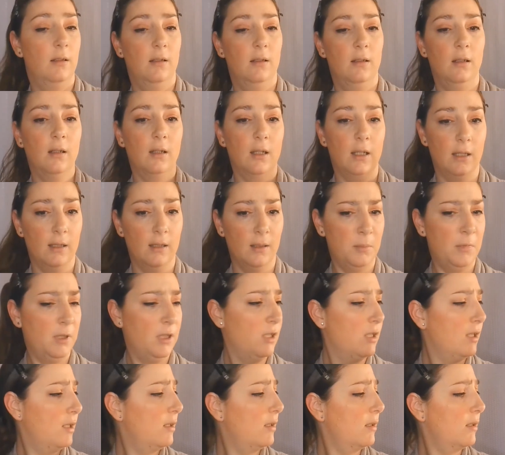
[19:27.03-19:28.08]
Okay, let me
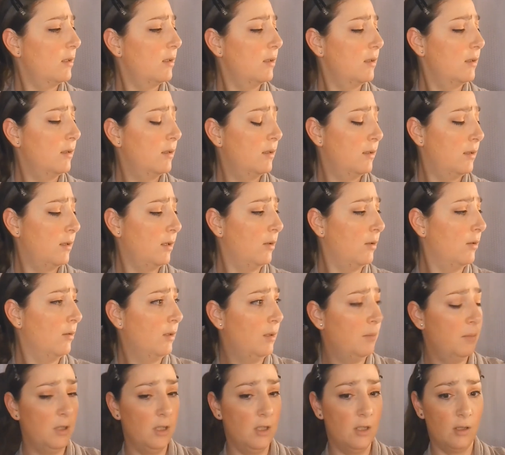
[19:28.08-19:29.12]

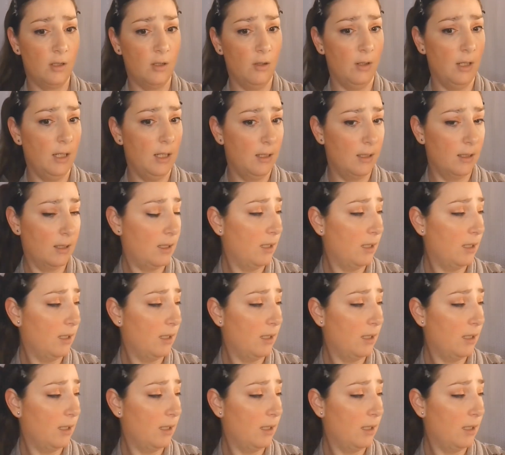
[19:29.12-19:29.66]
just go ahead and